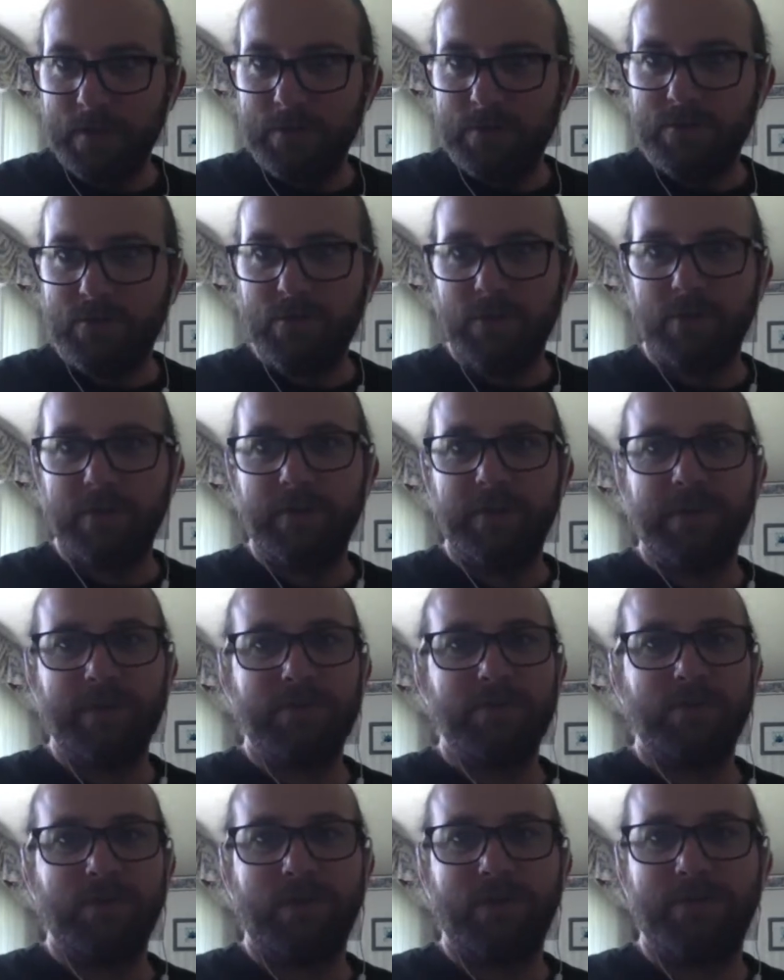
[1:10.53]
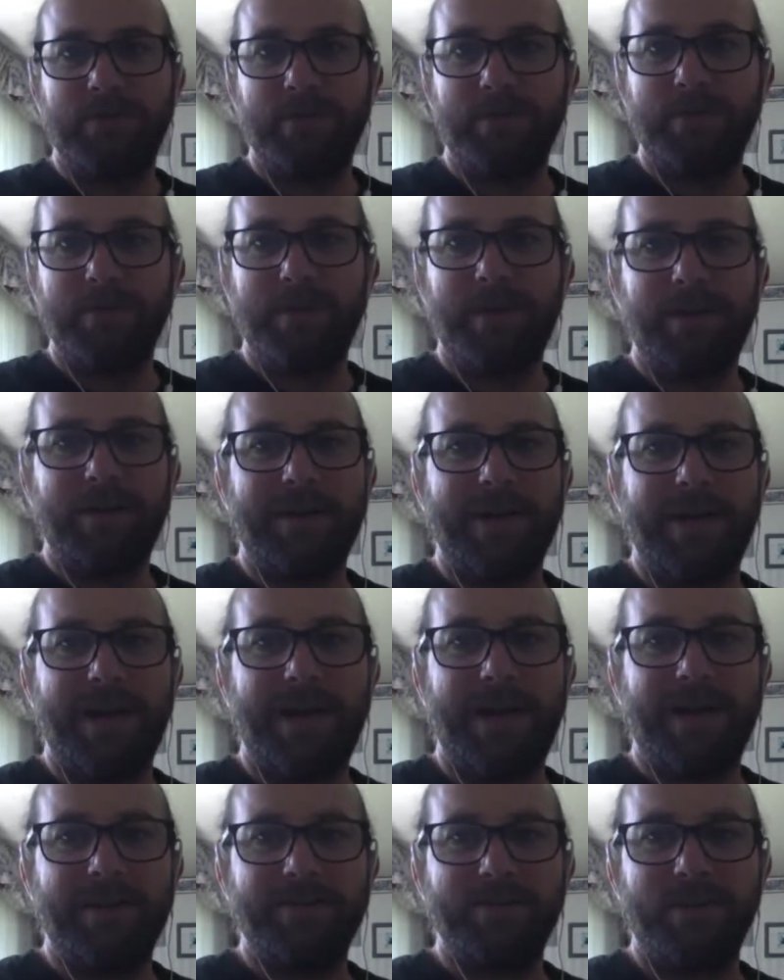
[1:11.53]
During 12:30, but not
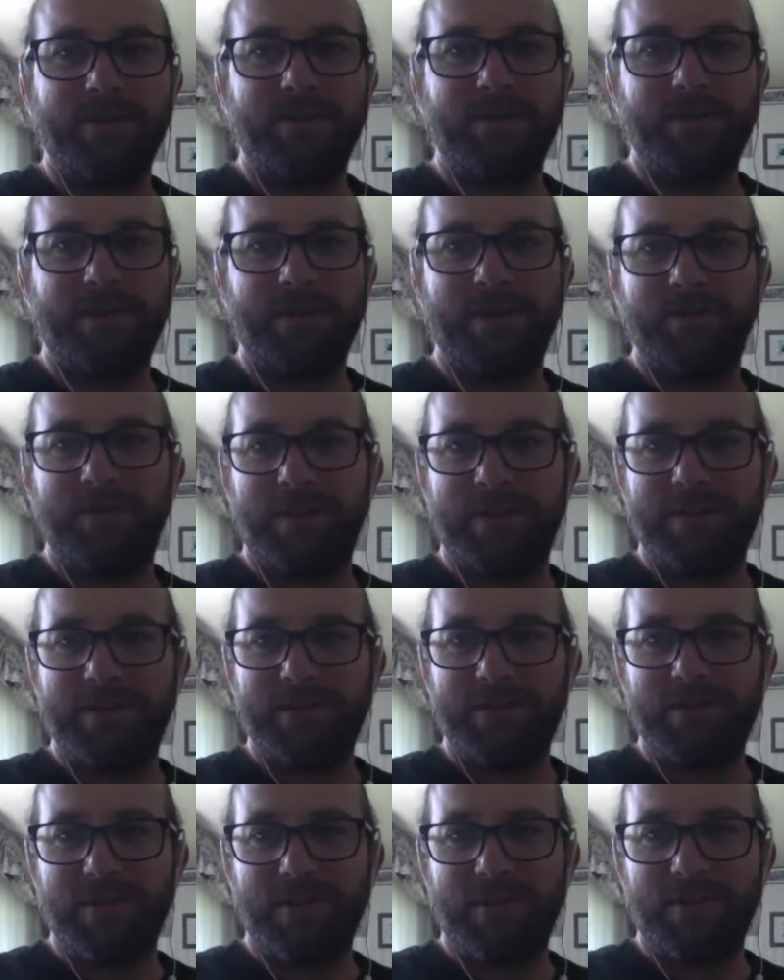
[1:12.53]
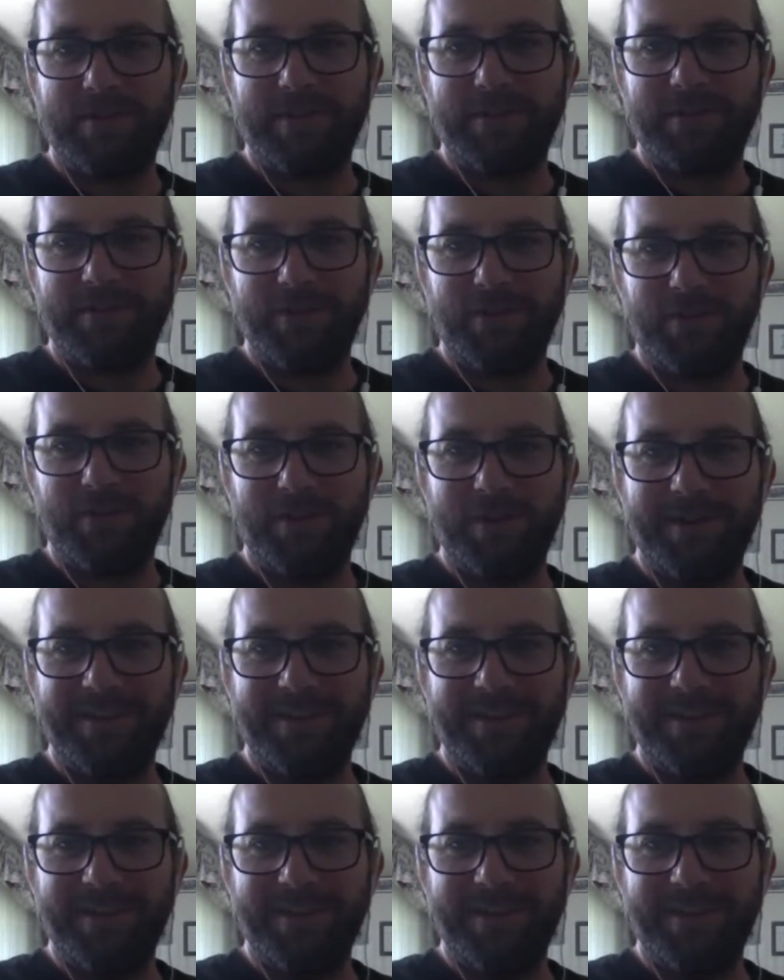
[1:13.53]
at 12:30. I'm very sorry, Sue.